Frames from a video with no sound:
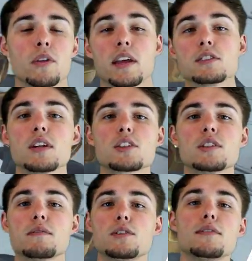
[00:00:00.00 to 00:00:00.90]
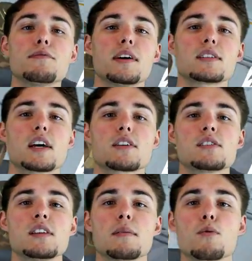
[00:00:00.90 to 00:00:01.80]
With the introduction of Doomfist, I could
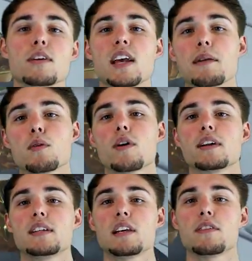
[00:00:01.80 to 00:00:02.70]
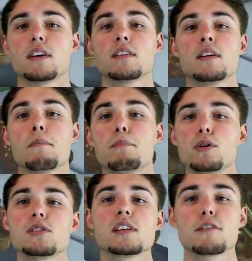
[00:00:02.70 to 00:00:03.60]
see a more game-aware D.Va
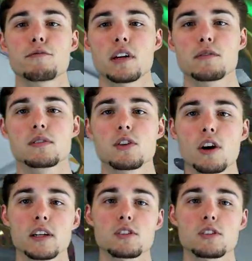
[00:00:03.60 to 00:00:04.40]
boosting in front of targeted